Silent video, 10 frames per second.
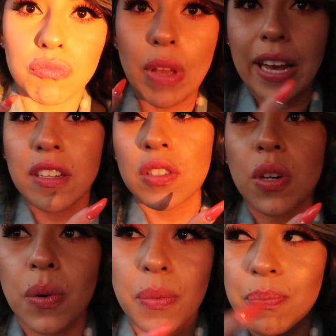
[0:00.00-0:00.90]
Yeah,
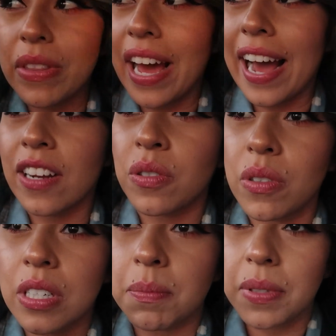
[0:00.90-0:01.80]
so the actual
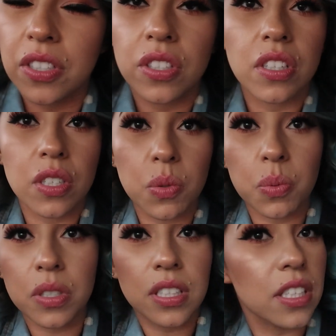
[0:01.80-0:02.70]
complexion looks
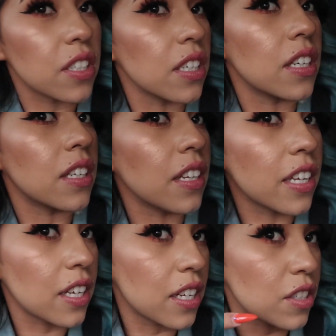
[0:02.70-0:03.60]
really good.
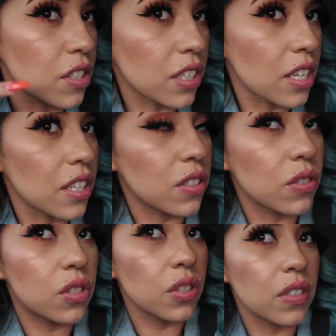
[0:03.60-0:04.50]
Like, it's looking a
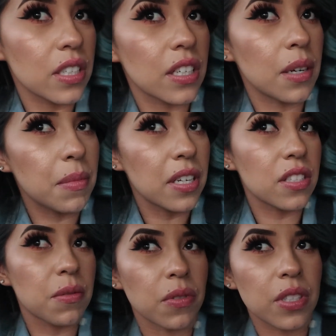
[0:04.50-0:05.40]
little dewy. I mean,
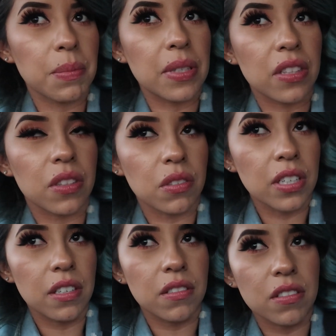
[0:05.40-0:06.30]
it's only been 3
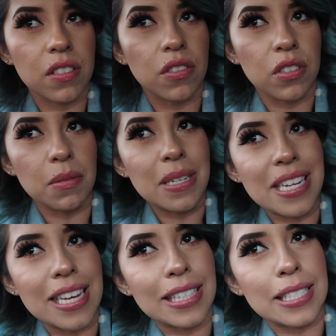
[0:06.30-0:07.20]
hours and 30
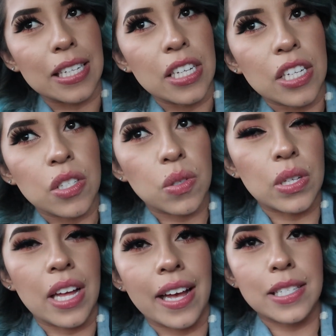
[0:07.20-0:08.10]
minutes, so
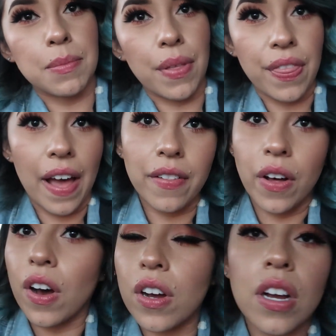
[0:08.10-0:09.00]
it hasn't been that
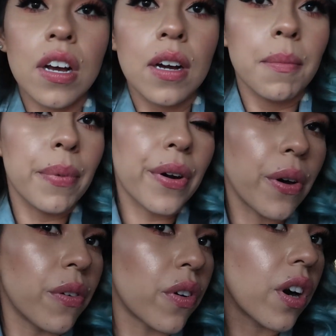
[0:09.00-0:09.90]
long. But
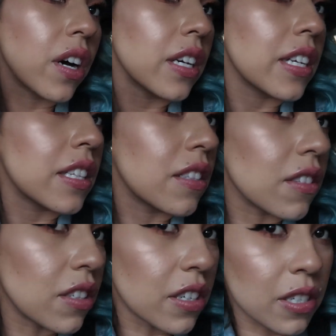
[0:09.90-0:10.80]
overall, it
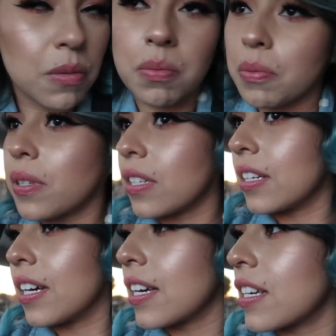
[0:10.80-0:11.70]
looks really
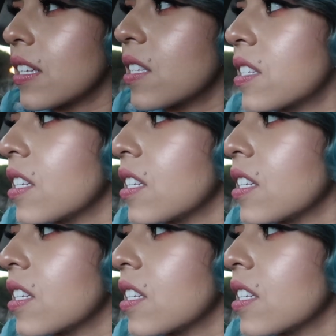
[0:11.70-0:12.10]
nice.